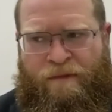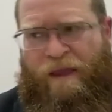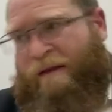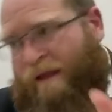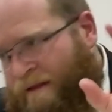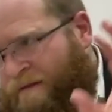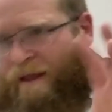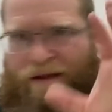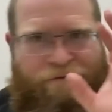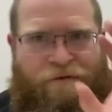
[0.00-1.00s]
and
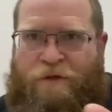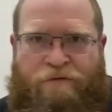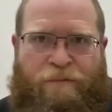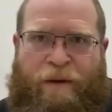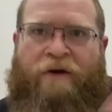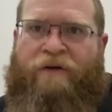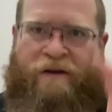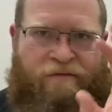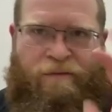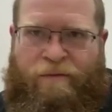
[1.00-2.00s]
not even all three
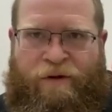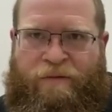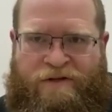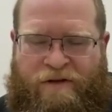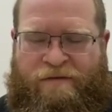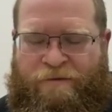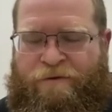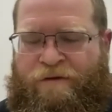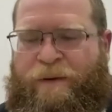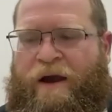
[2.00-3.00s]
paragraphs, pretty much just the
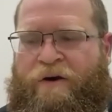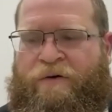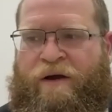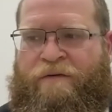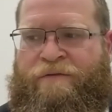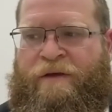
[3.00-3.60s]
first paragraph,